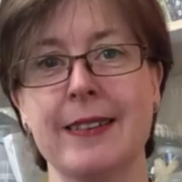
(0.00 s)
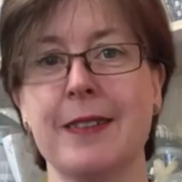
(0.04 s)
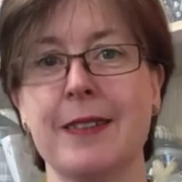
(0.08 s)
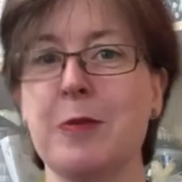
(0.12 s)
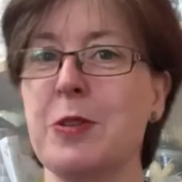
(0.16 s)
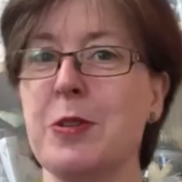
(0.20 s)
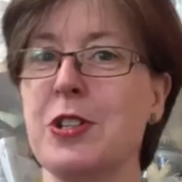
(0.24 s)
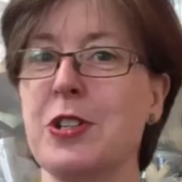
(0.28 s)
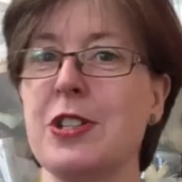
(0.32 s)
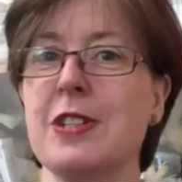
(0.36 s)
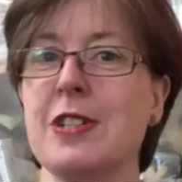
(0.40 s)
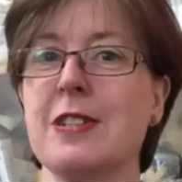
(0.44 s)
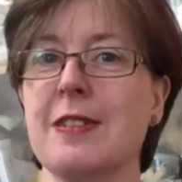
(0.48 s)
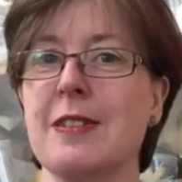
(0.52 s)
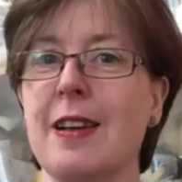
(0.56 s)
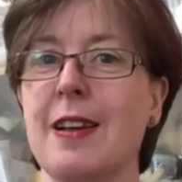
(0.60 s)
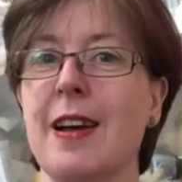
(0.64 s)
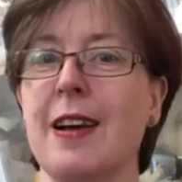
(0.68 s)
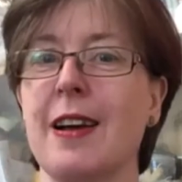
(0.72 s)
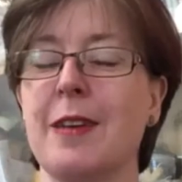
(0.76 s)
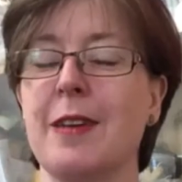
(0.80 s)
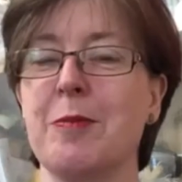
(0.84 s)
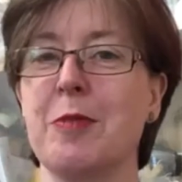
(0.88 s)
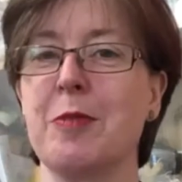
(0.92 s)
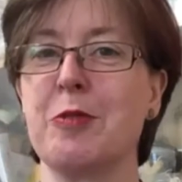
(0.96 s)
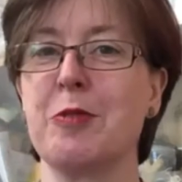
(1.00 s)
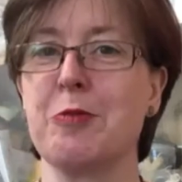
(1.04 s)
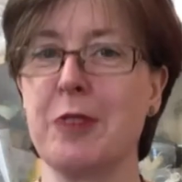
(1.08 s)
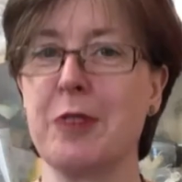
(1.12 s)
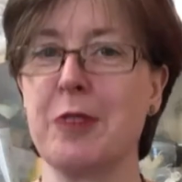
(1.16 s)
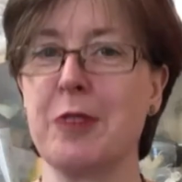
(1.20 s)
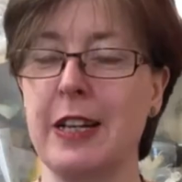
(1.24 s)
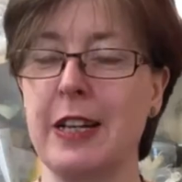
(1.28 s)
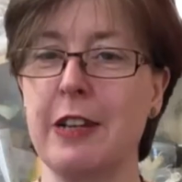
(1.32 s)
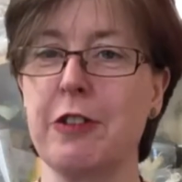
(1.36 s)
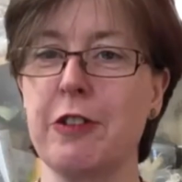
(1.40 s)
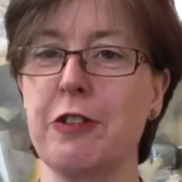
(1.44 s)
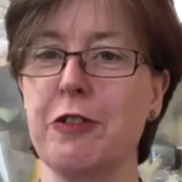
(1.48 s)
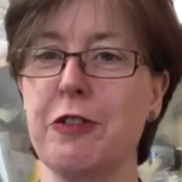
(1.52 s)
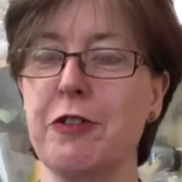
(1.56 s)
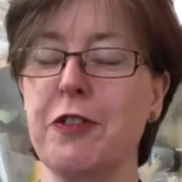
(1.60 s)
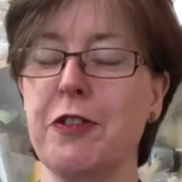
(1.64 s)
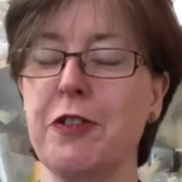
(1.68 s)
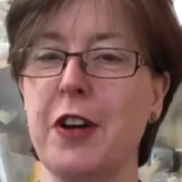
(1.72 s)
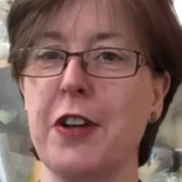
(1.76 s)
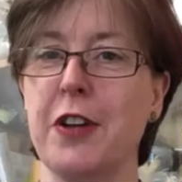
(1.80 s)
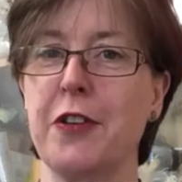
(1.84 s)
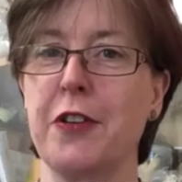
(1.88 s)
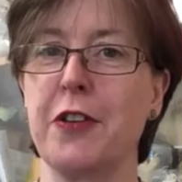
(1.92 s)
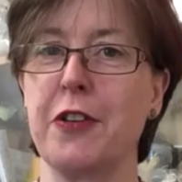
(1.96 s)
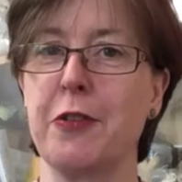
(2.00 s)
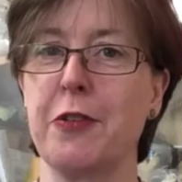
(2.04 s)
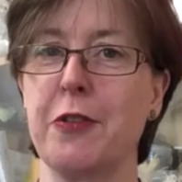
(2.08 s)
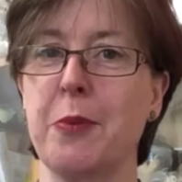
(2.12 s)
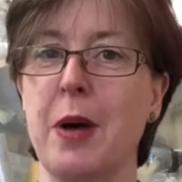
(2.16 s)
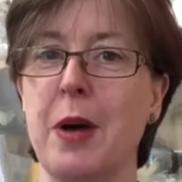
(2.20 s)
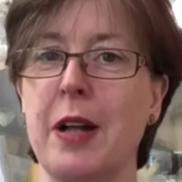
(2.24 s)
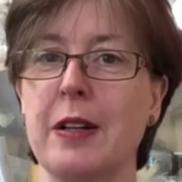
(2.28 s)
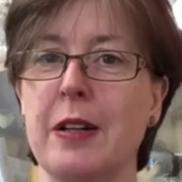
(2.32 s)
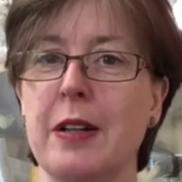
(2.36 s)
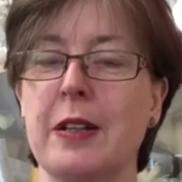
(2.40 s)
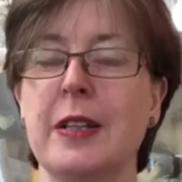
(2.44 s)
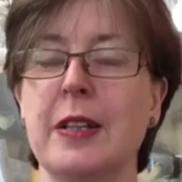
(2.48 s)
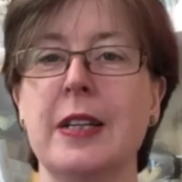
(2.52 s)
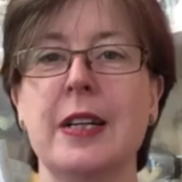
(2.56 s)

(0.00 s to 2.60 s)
which is really good fun as well.